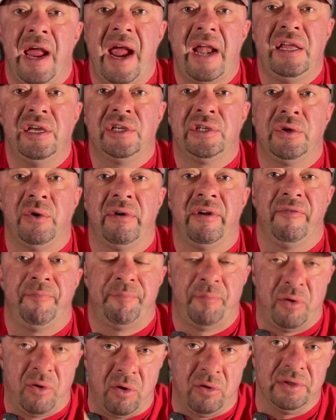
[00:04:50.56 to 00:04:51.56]
Any sort
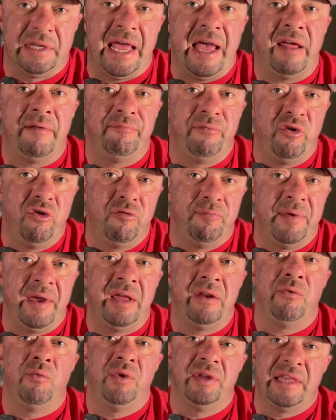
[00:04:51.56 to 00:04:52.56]
of pull down
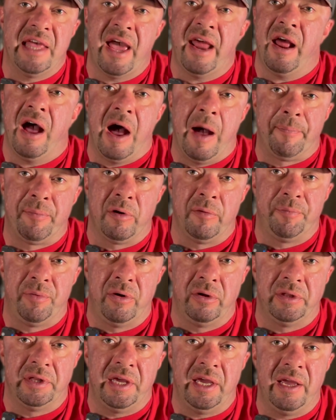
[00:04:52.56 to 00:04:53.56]
movement with that upper
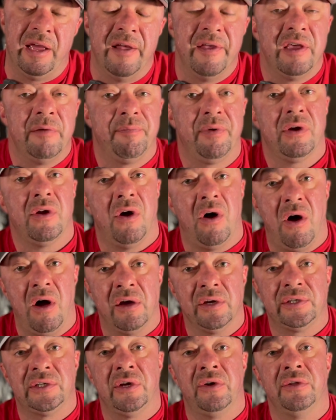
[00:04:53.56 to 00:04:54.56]
pulley. but
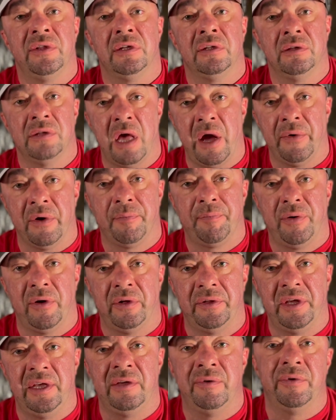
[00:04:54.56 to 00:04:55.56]
also the lower
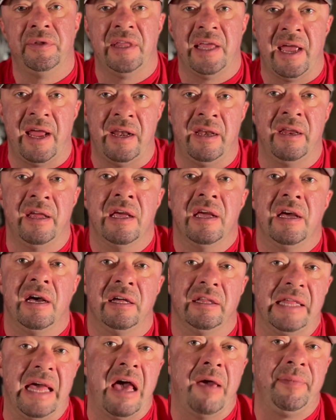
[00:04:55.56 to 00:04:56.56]
pulley will then
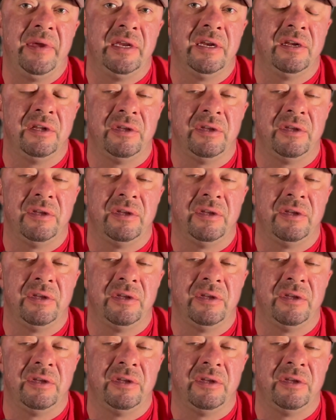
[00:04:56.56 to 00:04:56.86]
allow me to